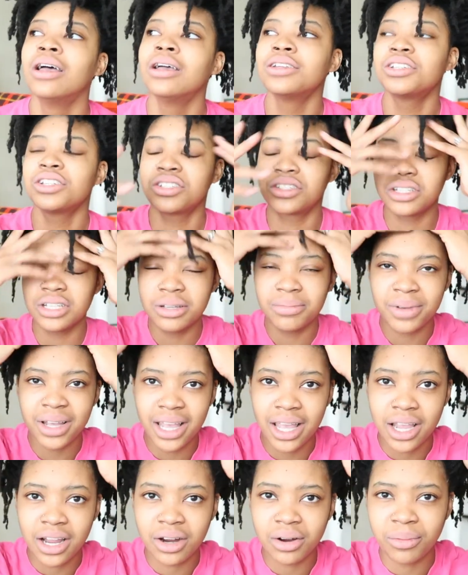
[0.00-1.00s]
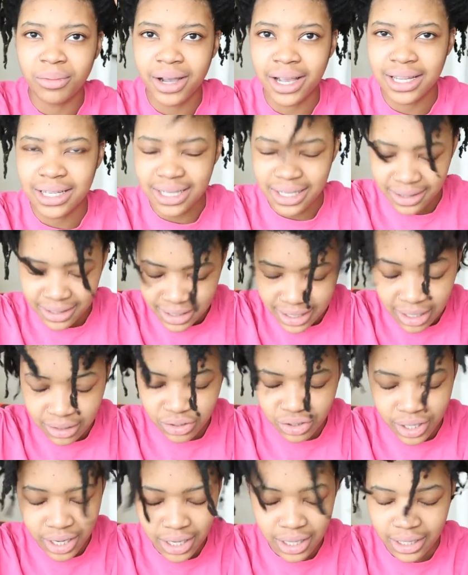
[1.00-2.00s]
just to get my hair wet, and then I'll
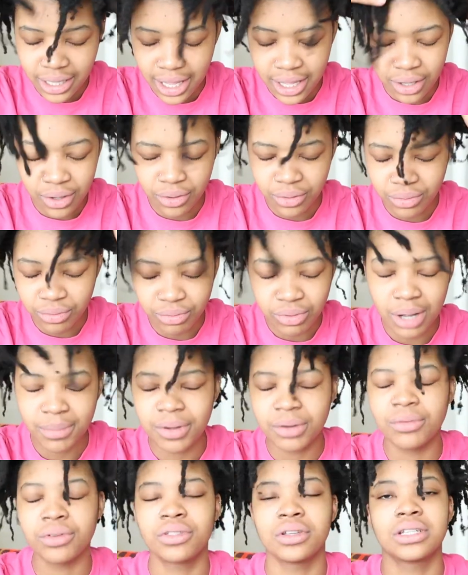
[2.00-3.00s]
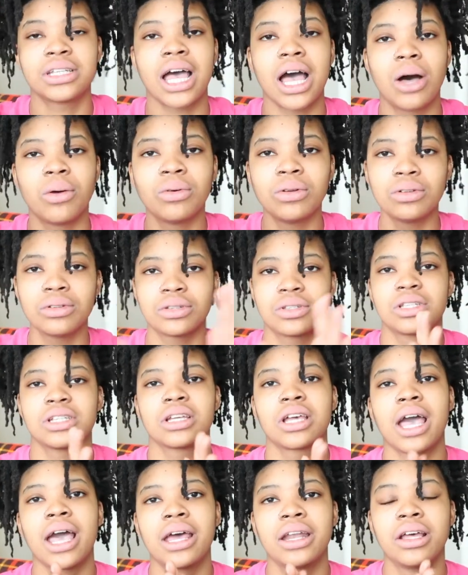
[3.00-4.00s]
try to like rub it with a towel to
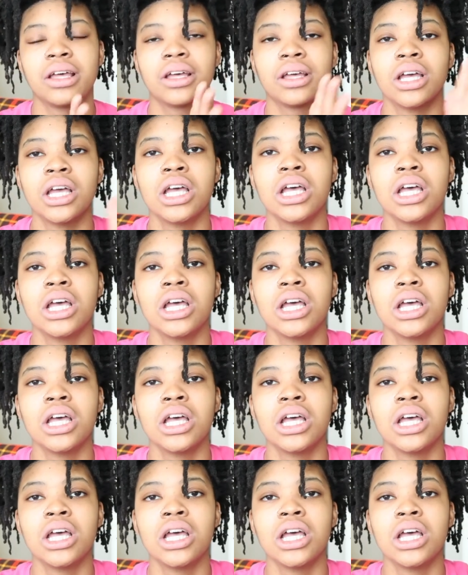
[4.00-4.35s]
kind of